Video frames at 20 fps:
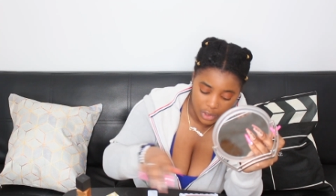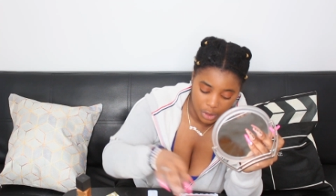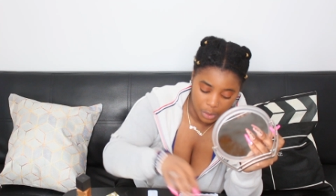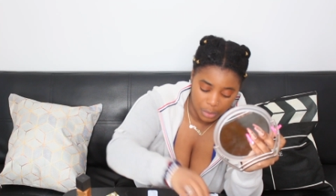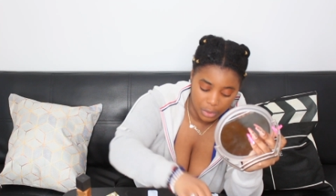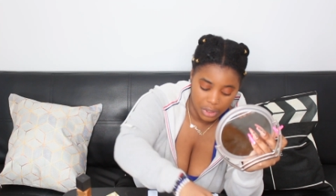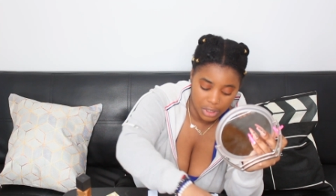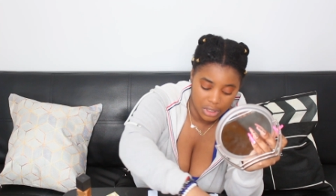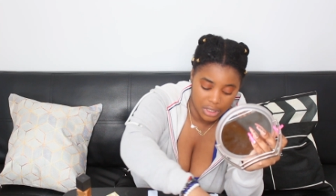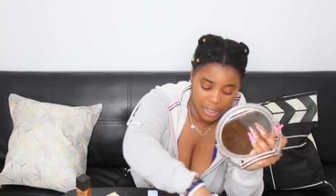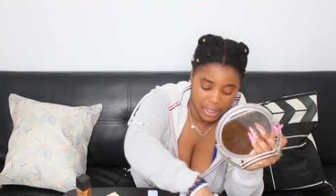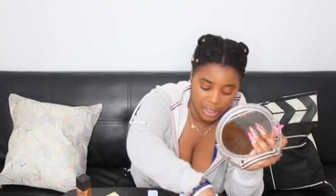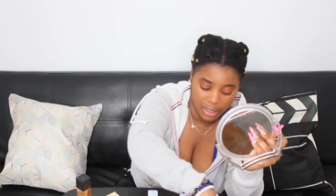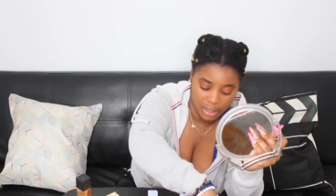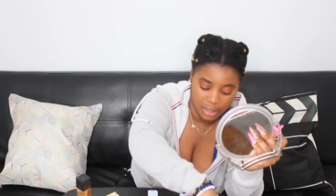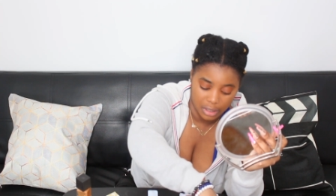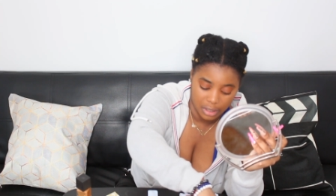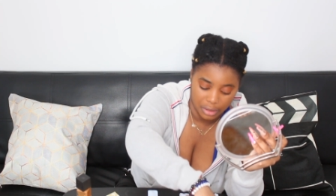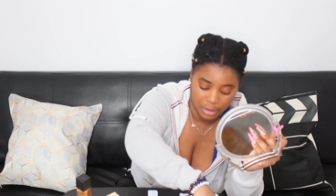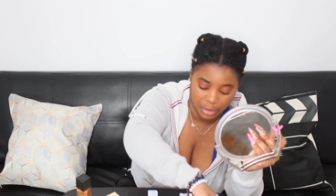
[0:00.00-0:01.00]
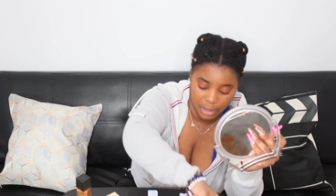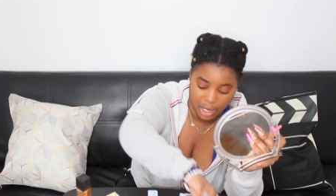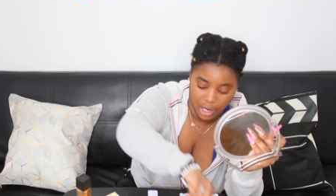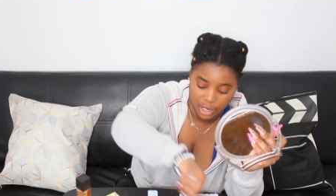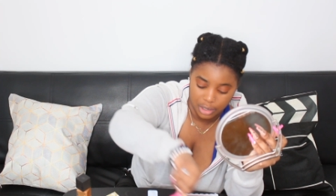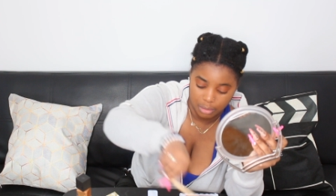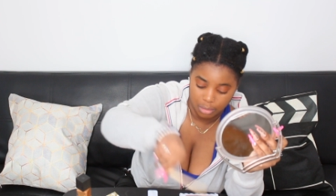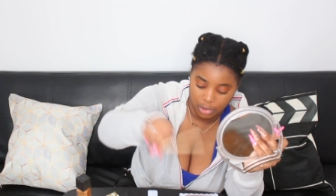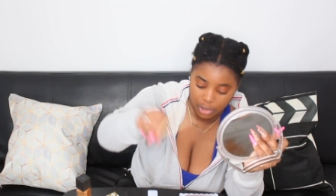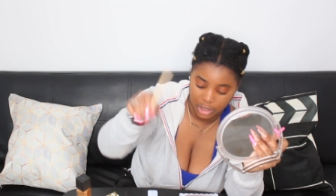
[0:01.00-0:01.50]
We're gonna take another
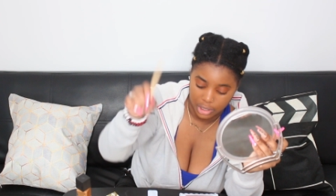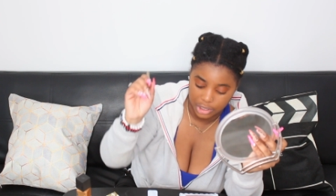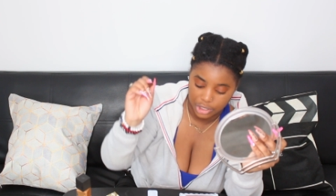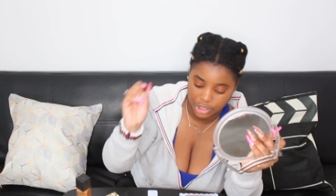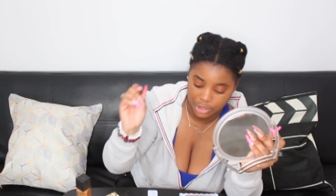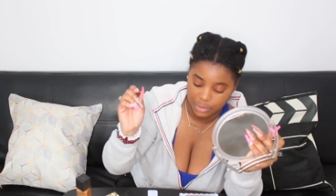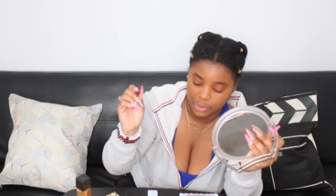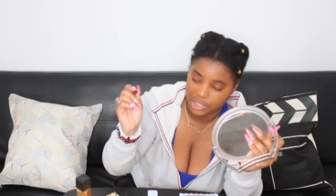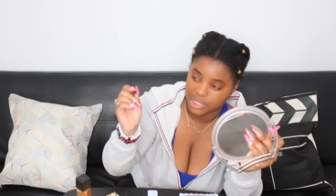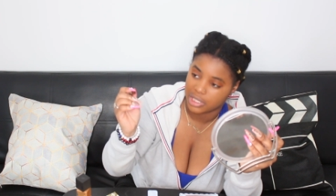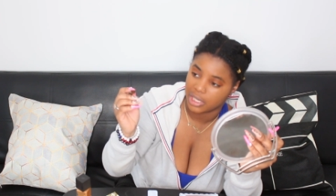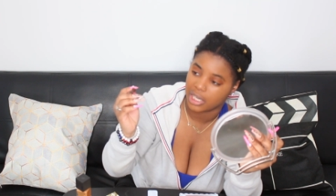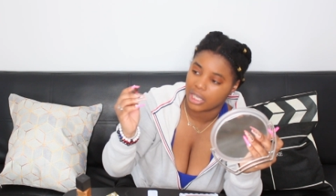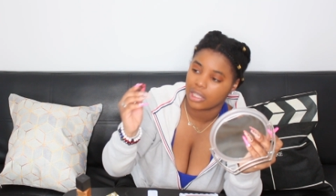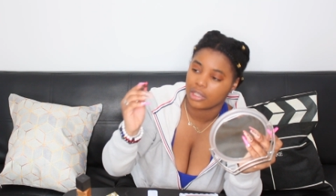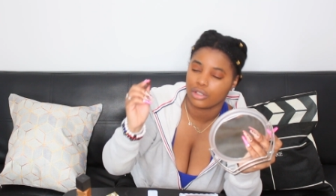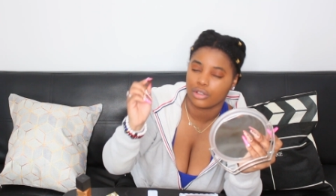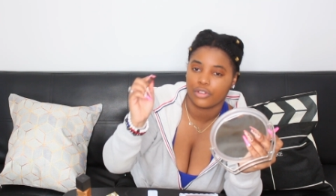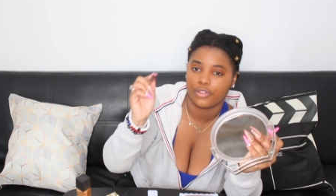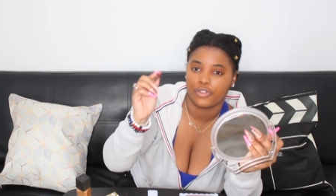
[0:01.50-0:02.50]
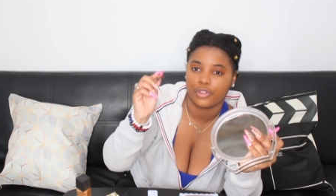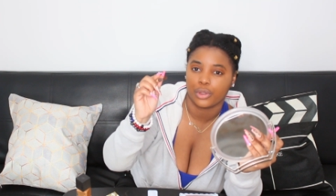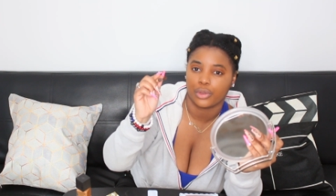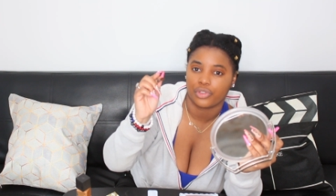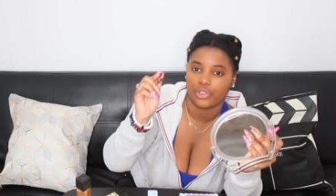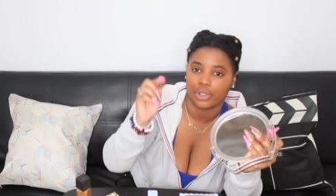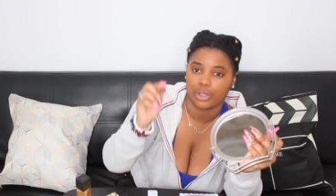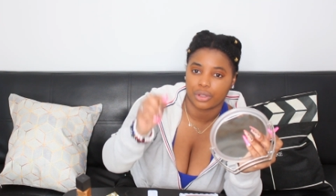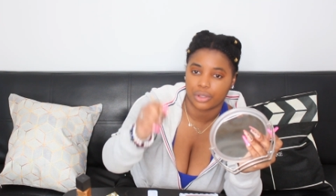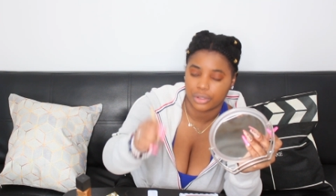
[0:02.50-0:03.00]
eye brush, which is like a little
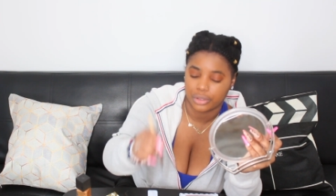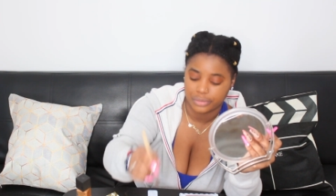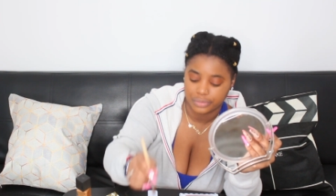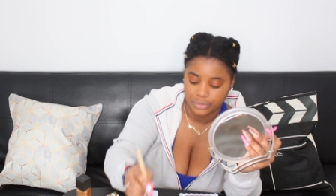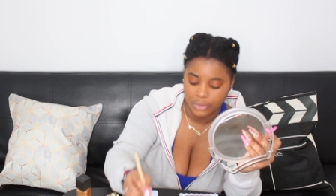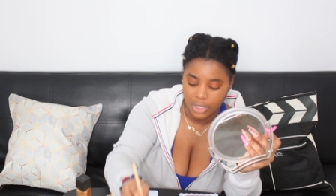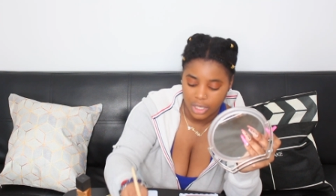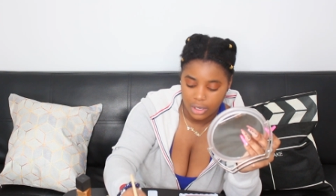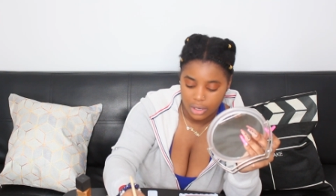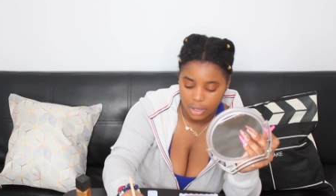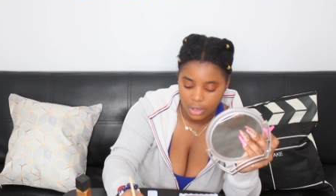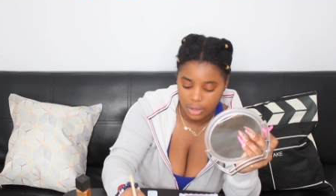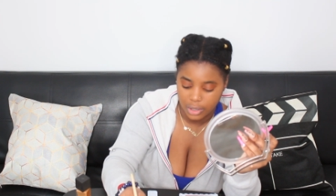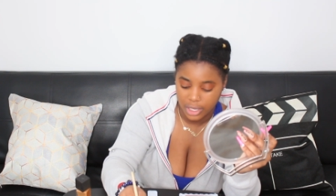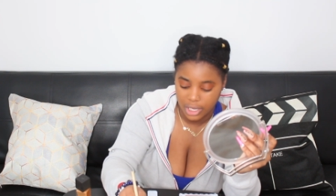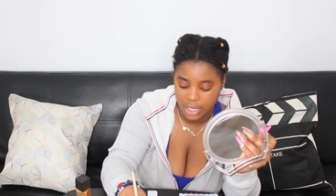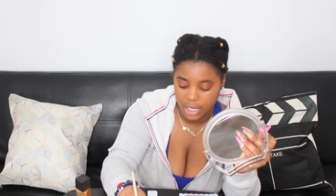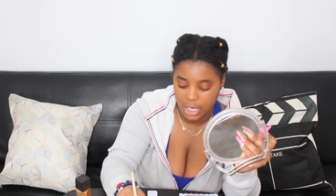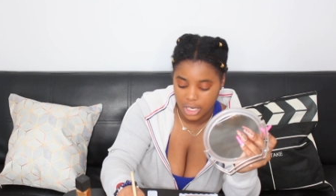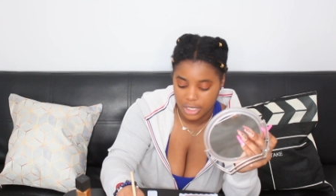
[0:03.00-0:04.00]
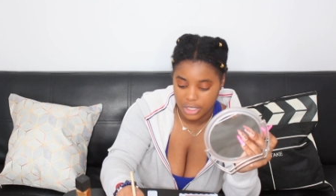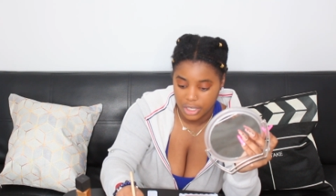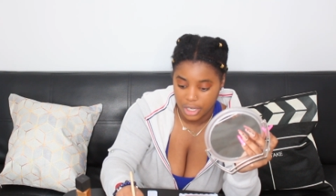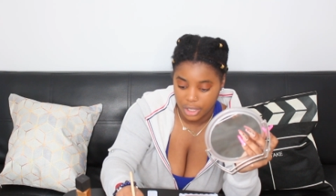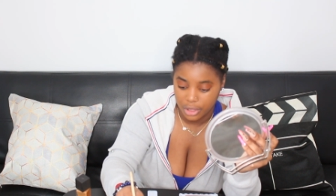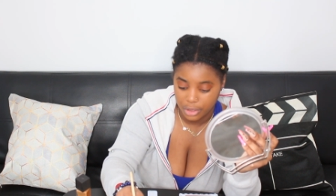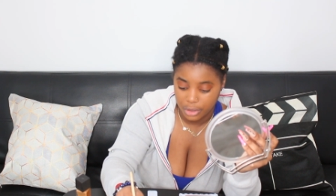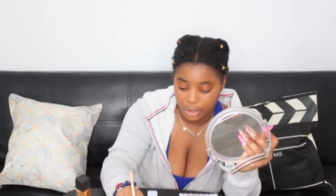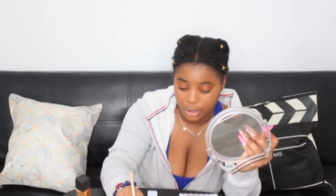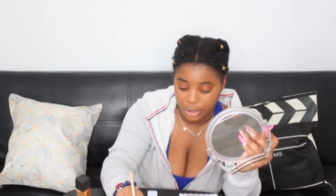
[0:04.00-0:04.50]
floofier, okay?
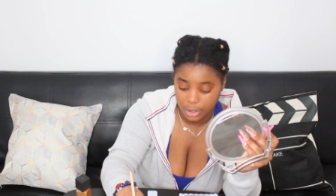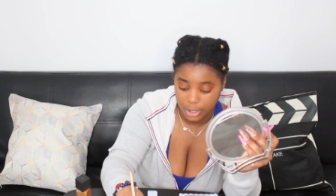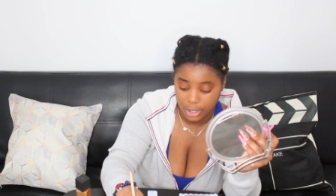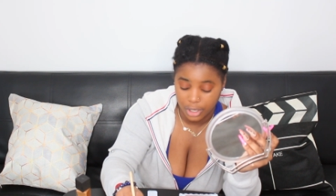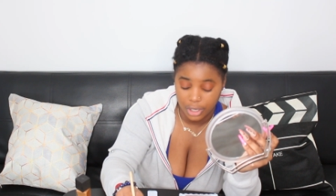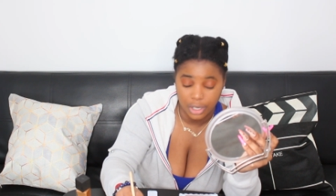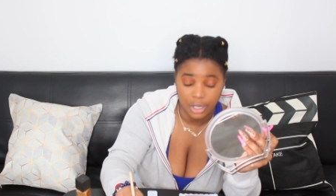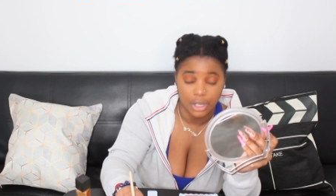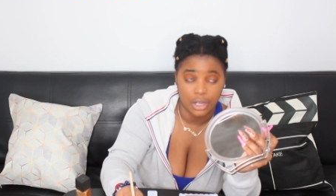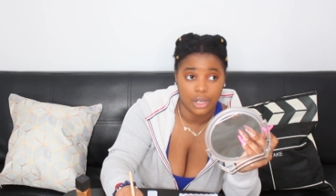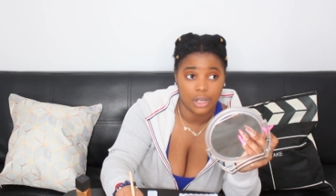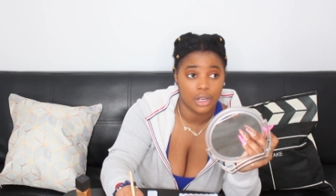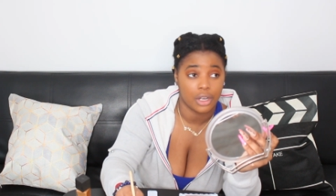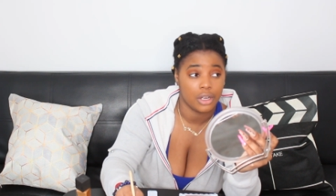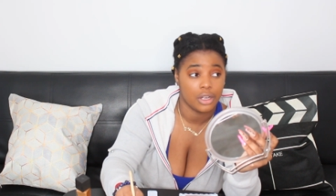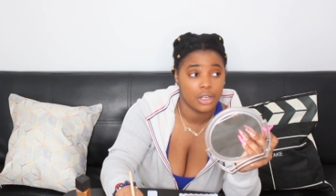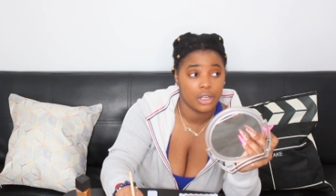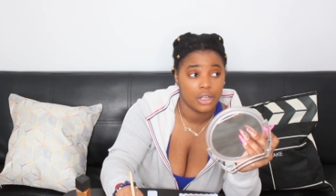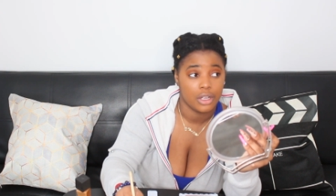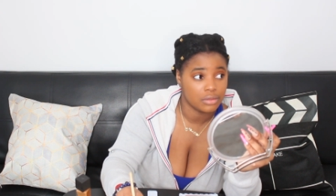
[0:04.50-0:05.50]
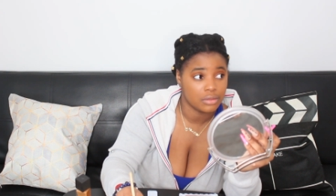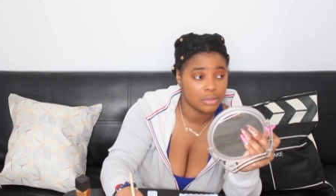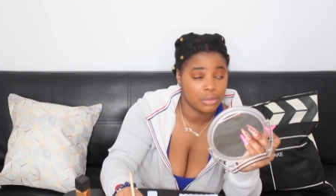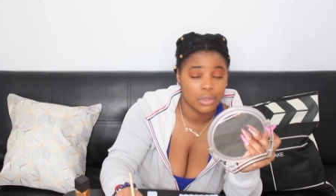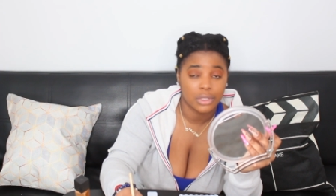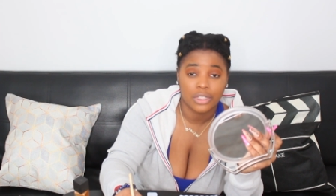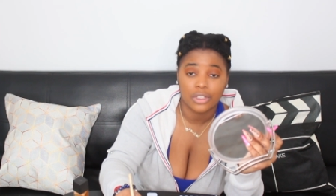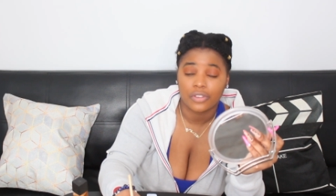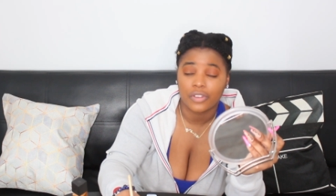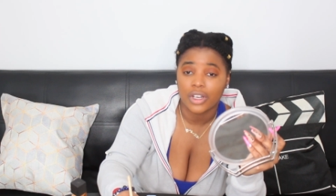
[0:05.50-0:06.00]
Another, uh,
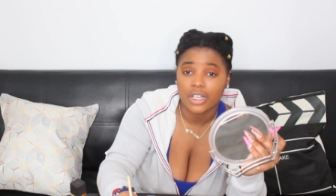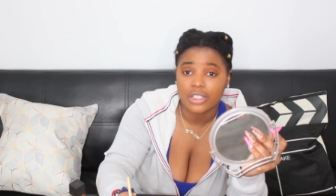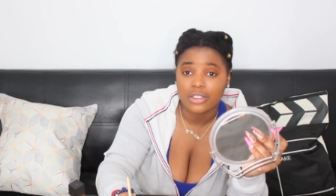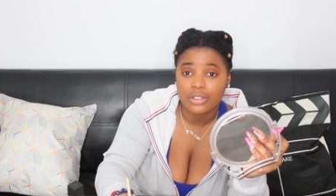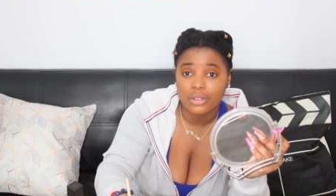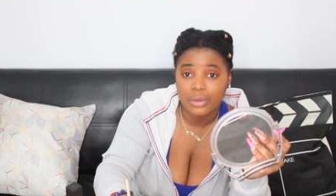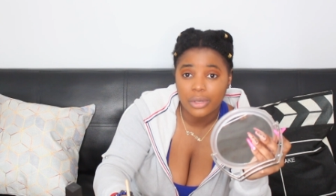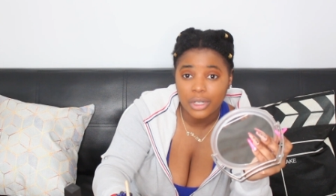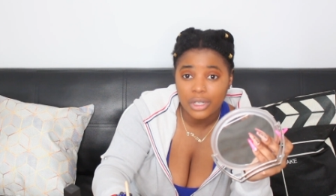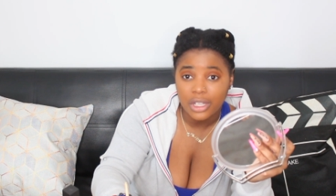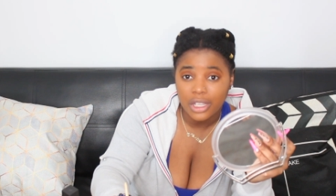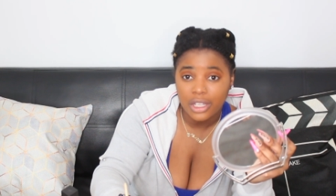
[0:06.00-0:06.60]
what the fuck is the word